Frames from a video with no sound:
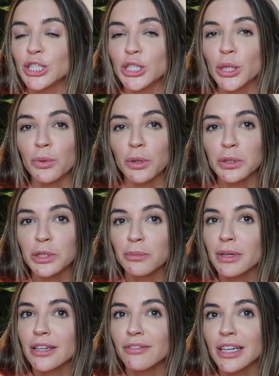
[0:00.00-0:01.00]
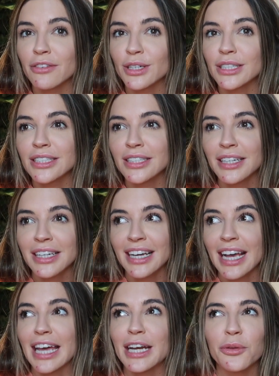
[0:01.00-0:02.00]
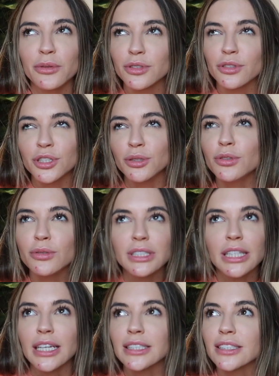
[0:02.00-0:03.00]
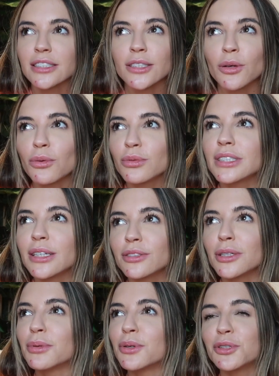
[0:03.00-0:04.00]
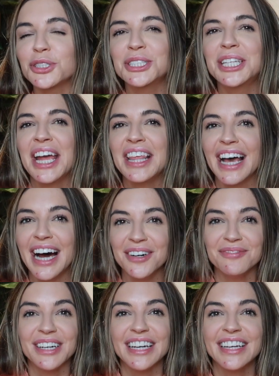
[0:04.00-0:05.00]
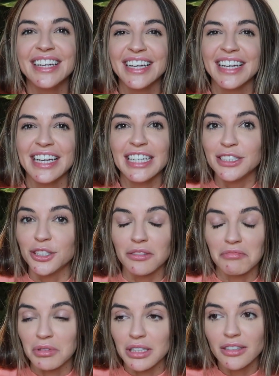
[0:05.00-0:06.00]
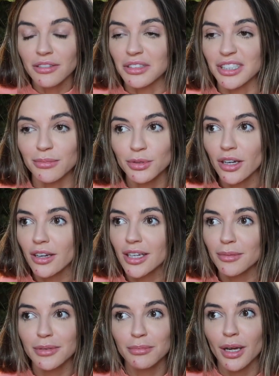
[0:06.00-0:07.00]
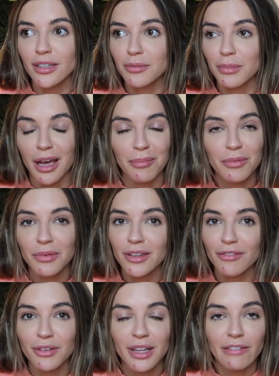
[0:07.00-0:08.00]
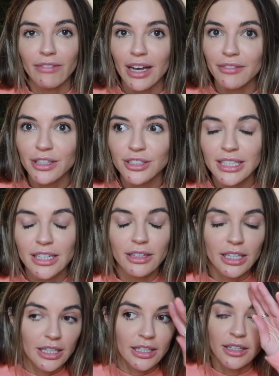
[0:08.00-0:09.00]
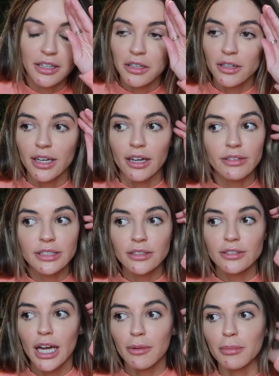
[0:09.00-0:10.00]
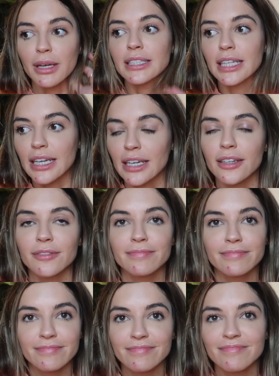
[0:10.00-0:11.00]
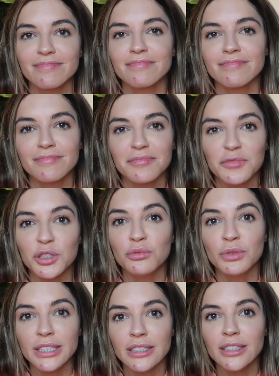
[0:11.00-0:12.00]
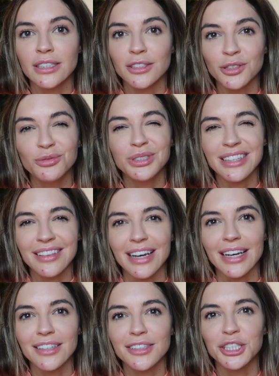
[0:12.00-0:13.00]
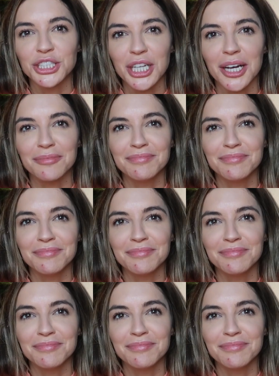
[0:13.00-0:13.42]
So those are my favorite, and I know those are the two newest things, and it's so stereotypical to just say that, but literally Gymshark keeps impressing me. I've been with them for like 5 years now, and every single time I'm like, dang, you did that, good job.